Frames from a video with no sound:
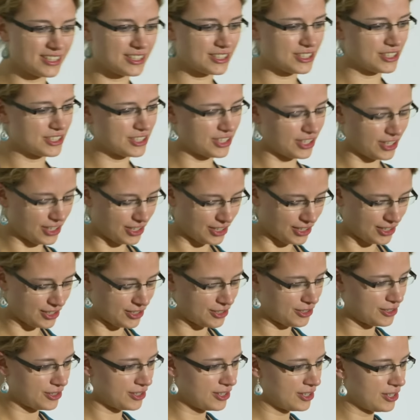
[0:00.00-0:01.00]

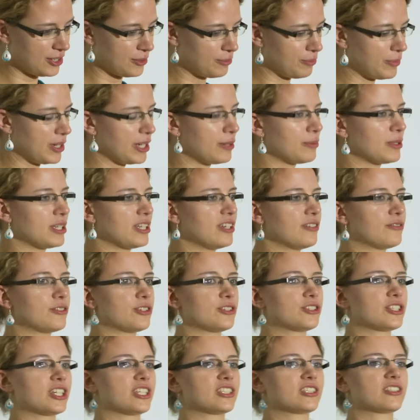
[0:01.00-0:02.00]
So maybe if
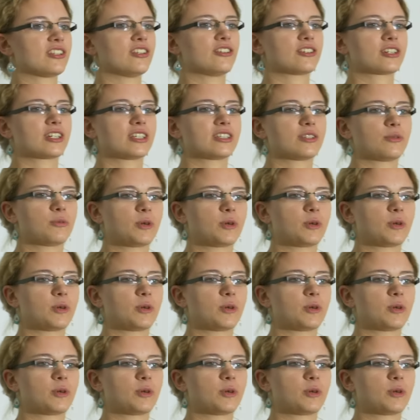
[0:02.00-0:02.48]
you just look at